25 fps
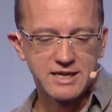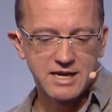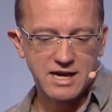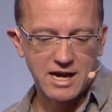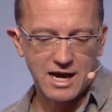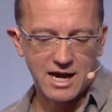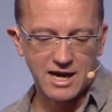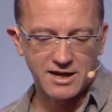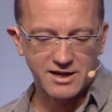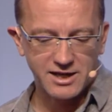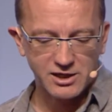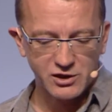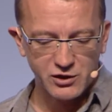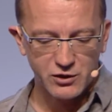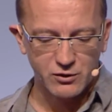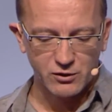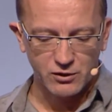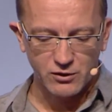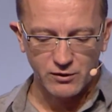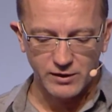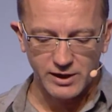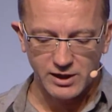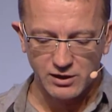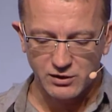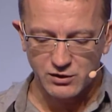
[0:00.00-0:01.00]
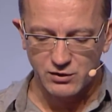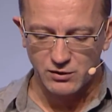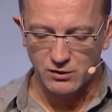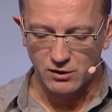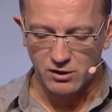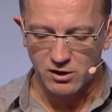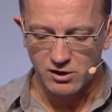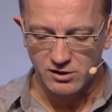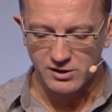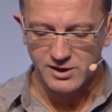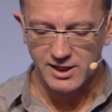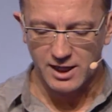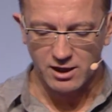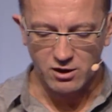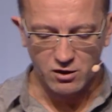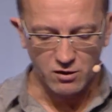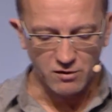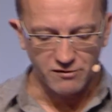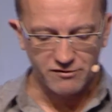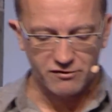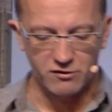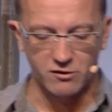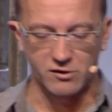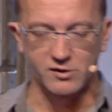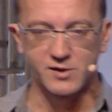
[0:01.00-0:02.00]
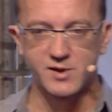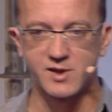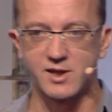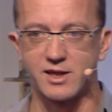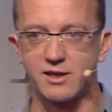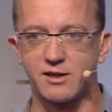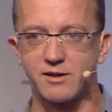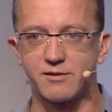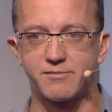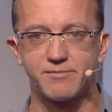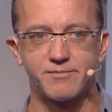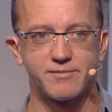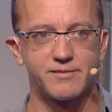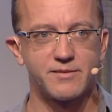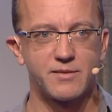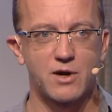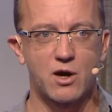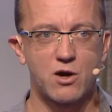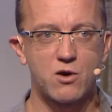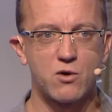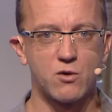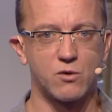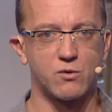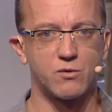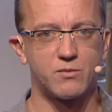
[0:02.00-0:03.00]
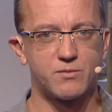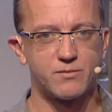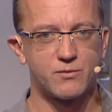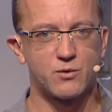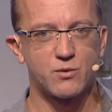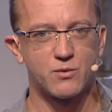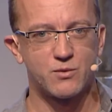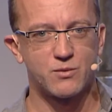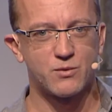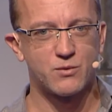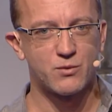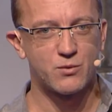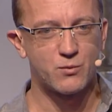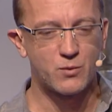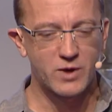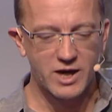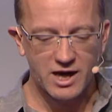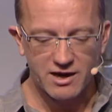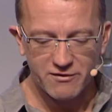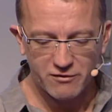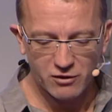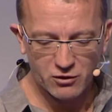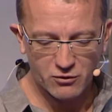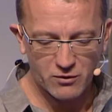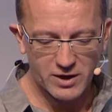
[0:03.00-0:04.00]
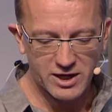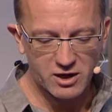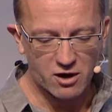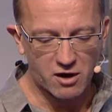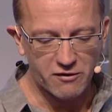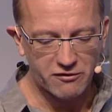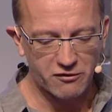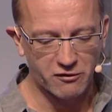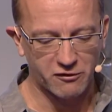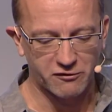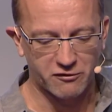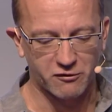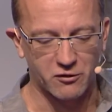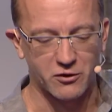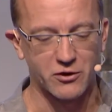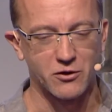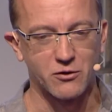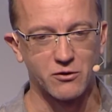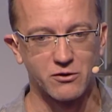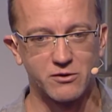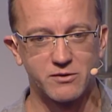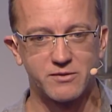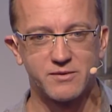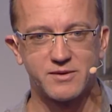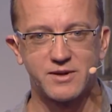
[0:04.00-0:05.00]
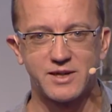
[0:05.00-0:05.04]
and that you're going to a tech conference, and oh, we have a great offer for you.